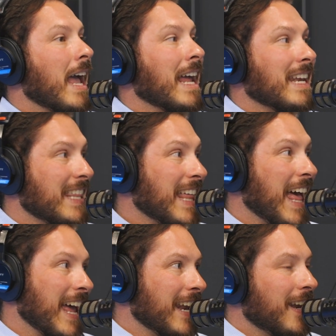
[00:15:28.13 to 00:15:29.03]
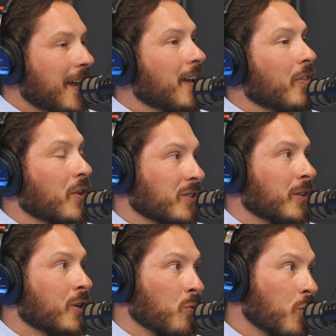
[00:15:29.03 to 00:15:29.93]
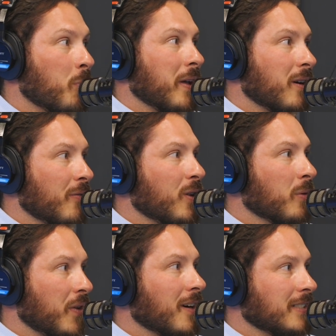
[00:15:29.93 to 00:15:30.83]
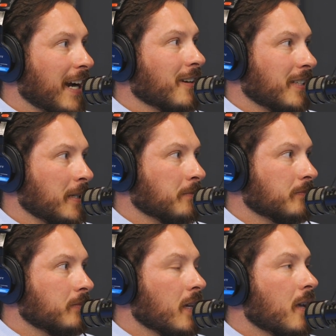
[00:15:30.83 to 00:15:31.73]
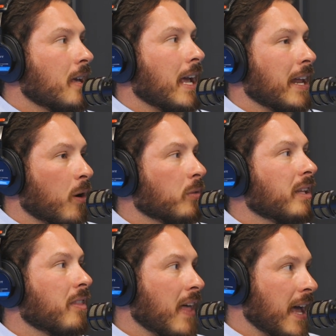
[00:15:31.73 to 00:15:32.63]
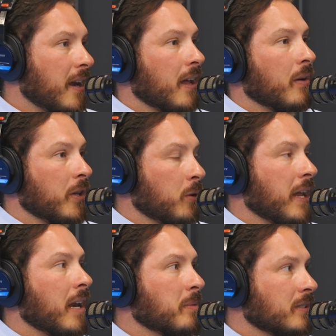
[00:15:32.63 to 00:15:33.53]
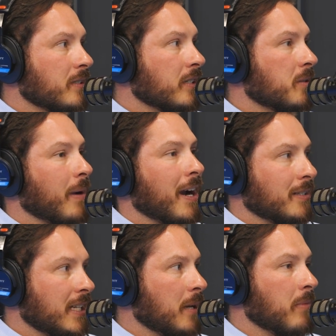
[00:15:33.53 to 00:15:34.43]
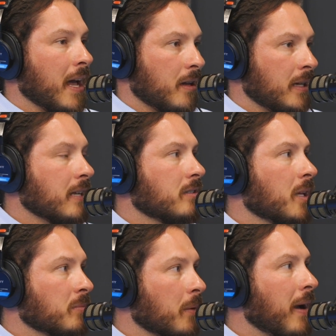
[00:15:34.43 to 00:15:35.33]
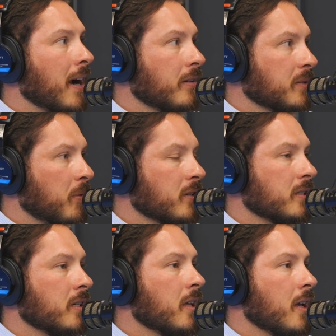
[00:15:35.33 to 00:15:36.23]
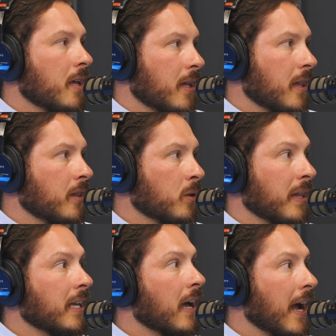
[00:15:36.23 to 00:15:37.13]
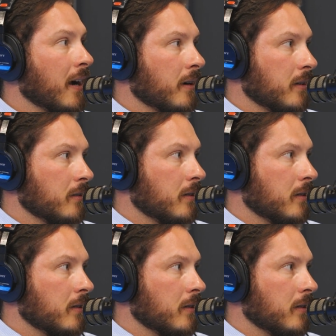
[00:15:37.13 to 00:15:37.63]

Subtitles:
And then there's a group interview with our entire team. And only then, a unanimous decision by our team that, yes, thumbs up, hire this person, do they get hired.